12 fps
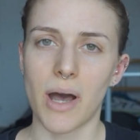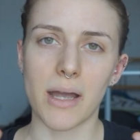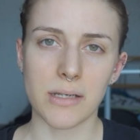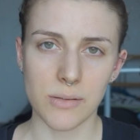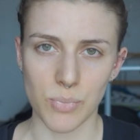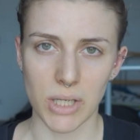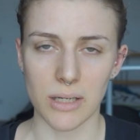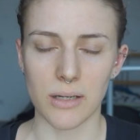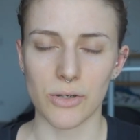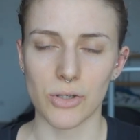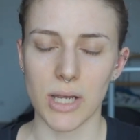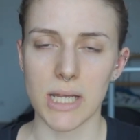might be
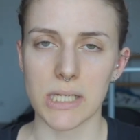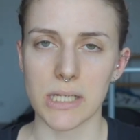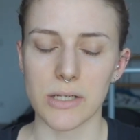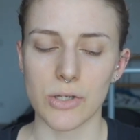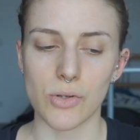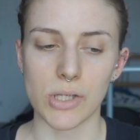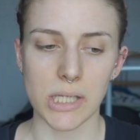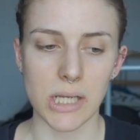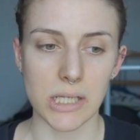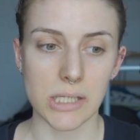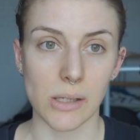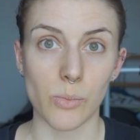a good idea to
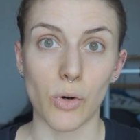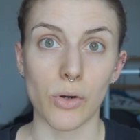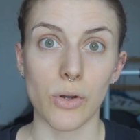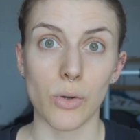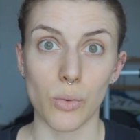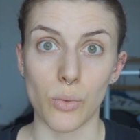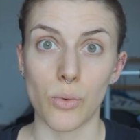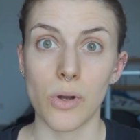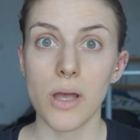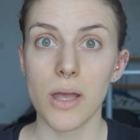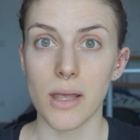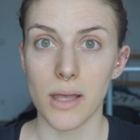seek someone who
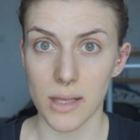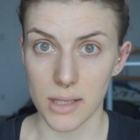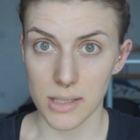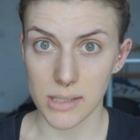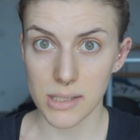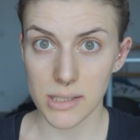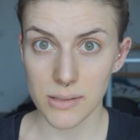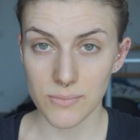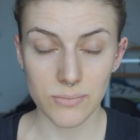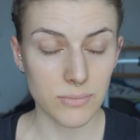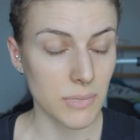is.